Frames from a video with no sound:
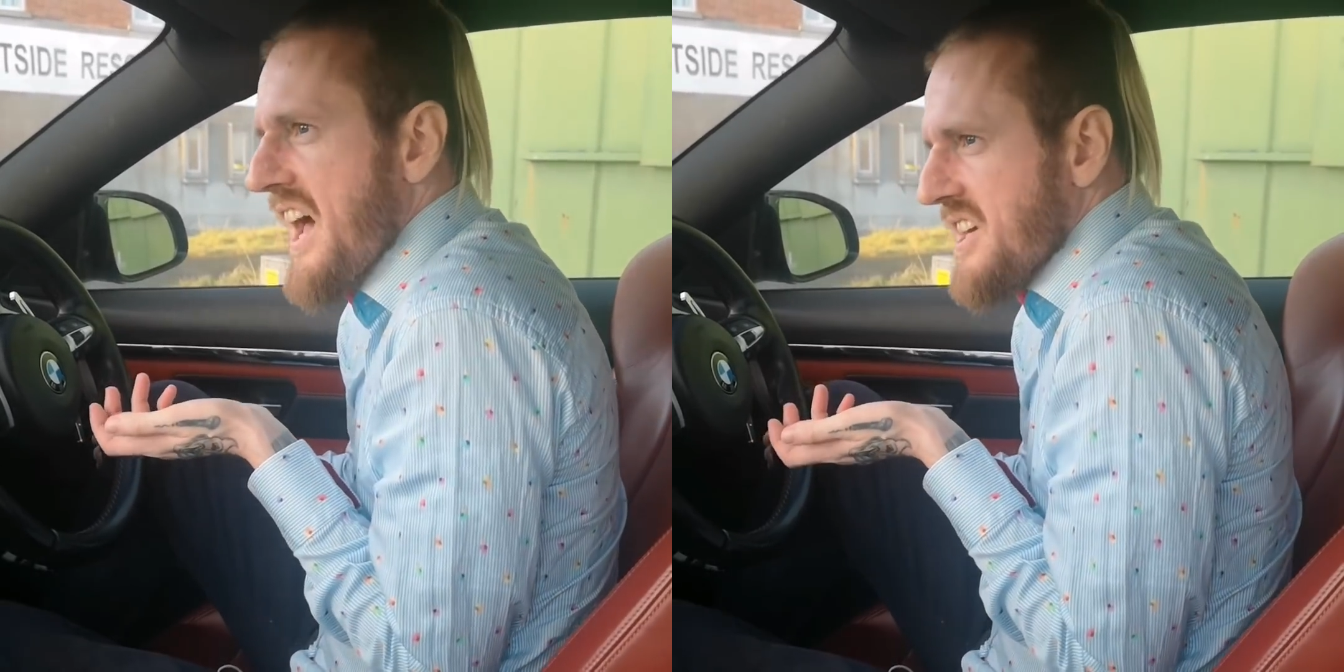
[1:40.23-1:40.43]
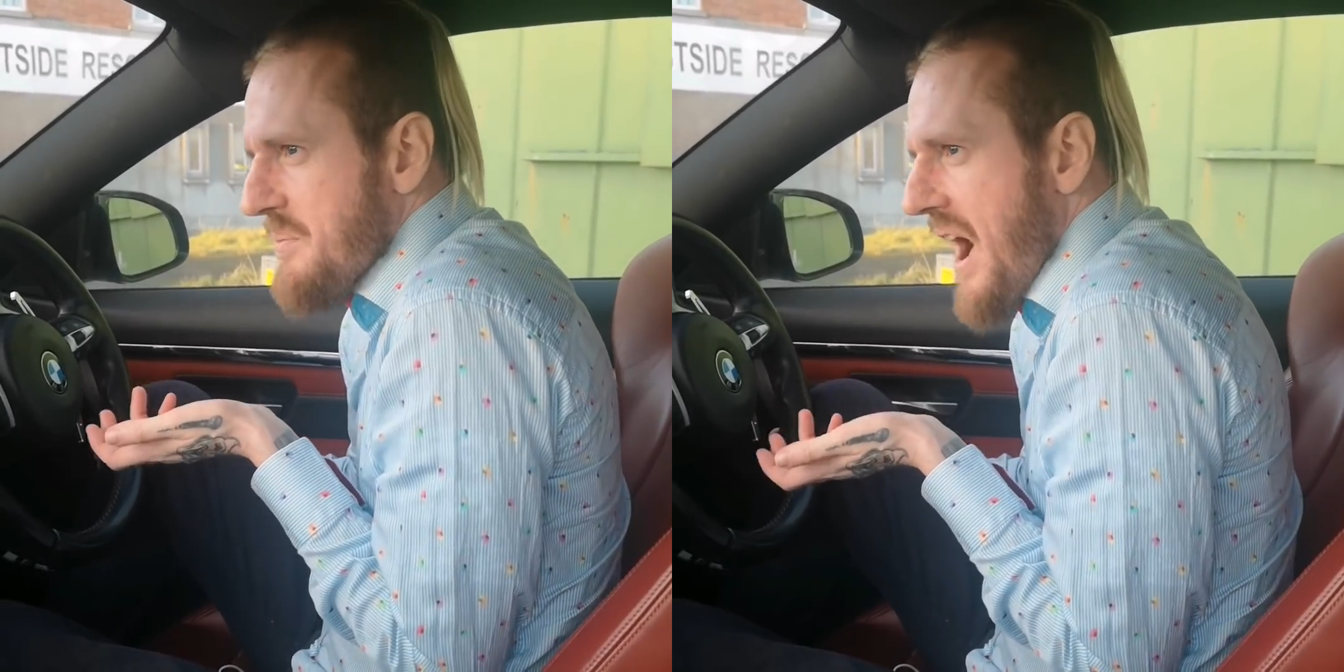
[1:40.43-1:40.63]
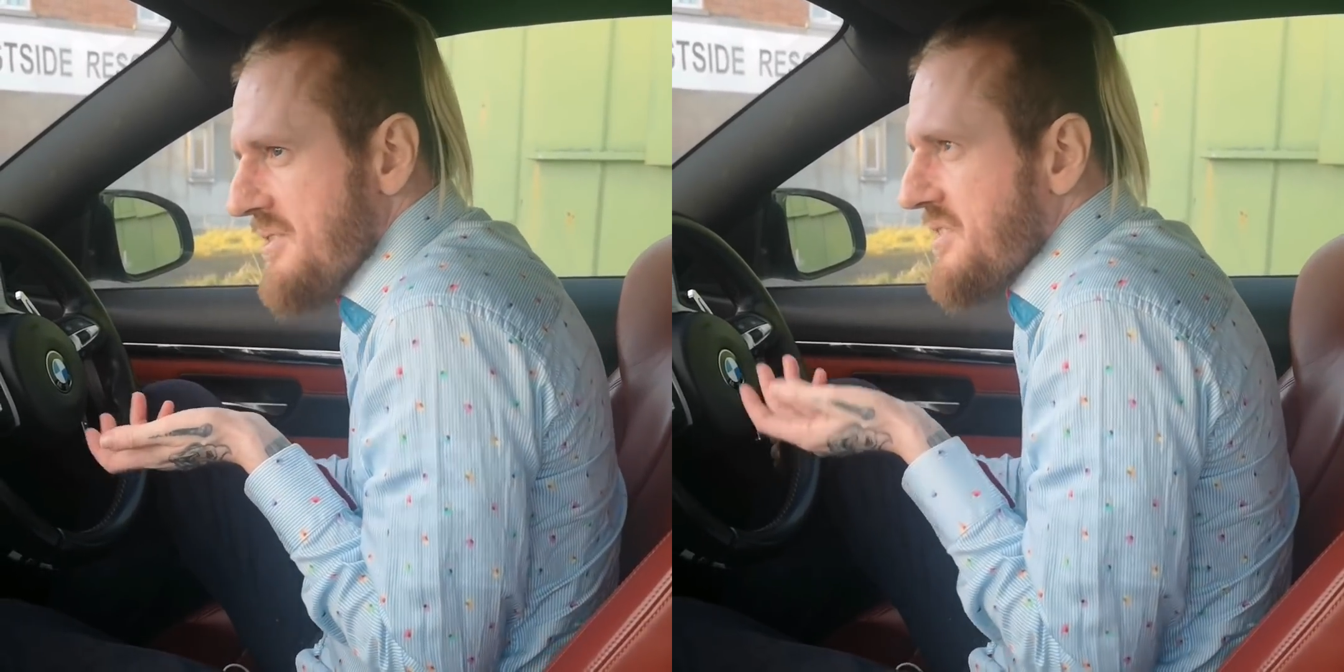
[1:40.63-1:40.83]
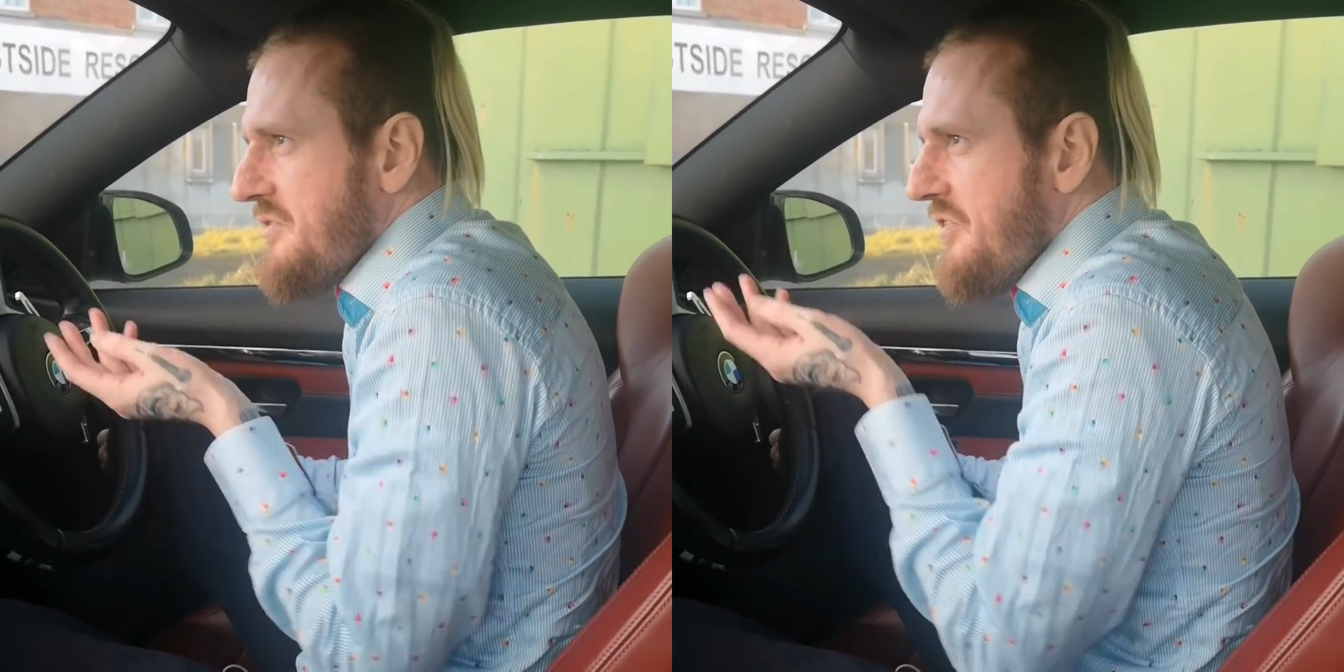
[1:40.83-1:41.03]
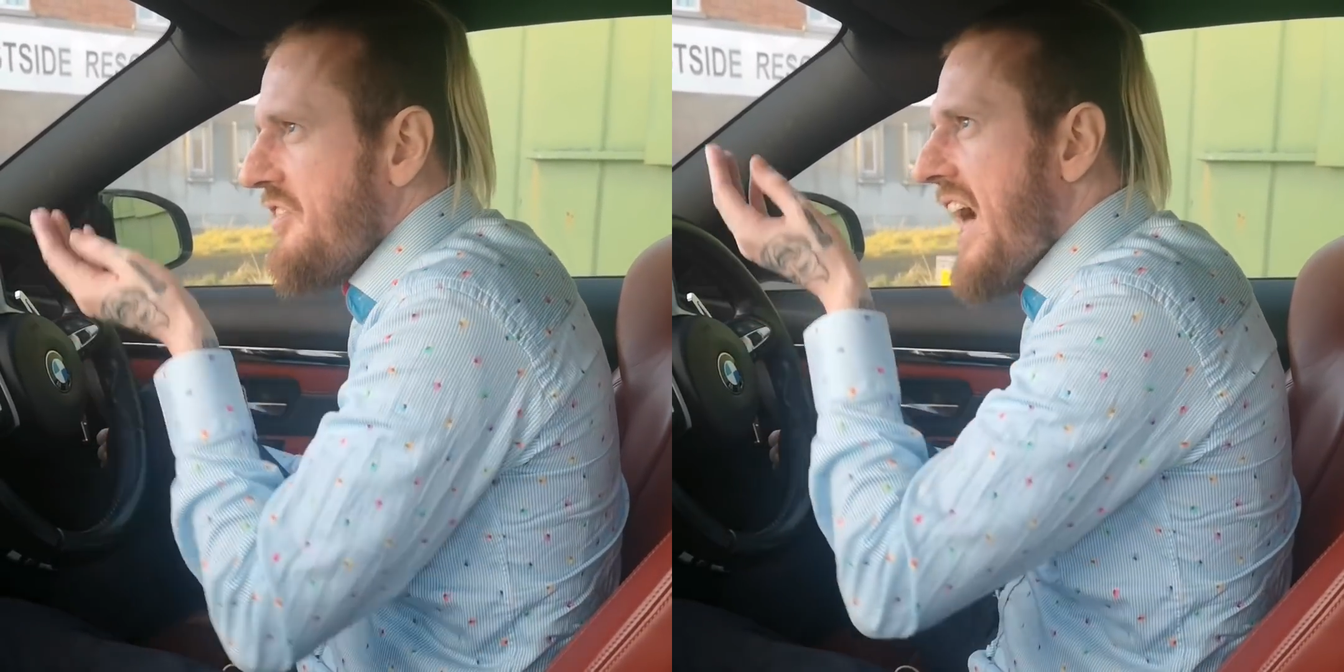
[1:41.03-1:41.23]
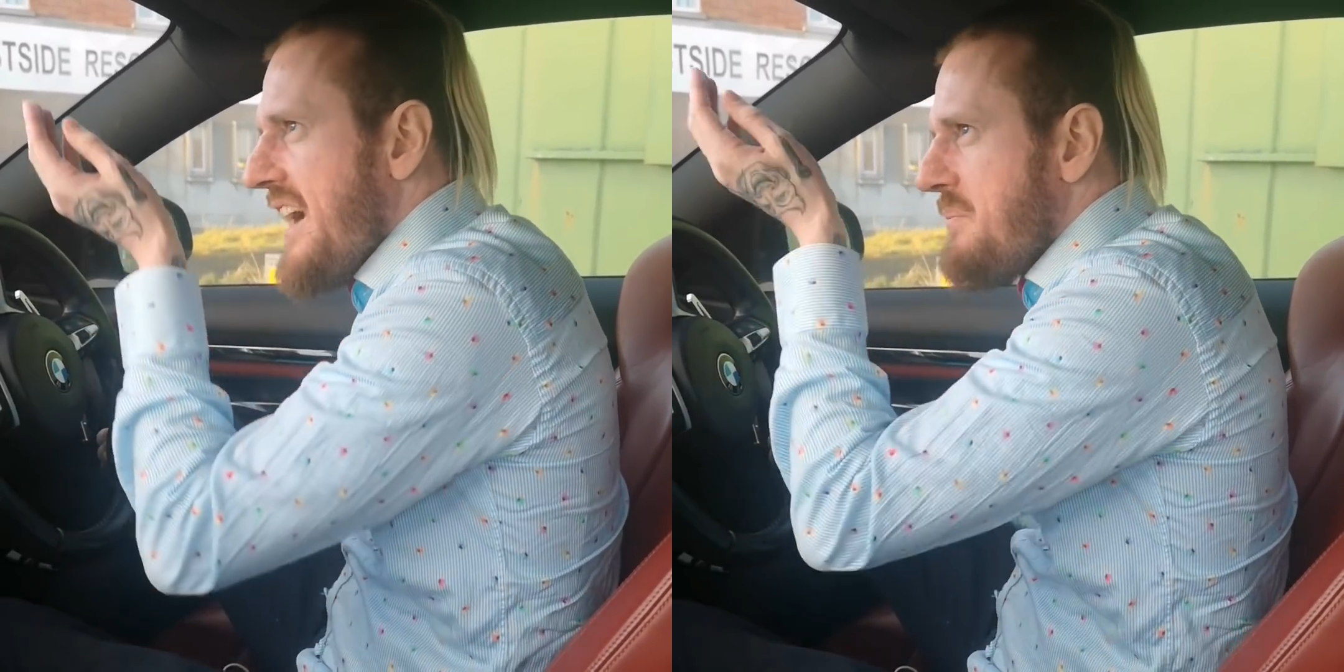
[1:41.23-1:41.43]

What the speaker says: I come out and fly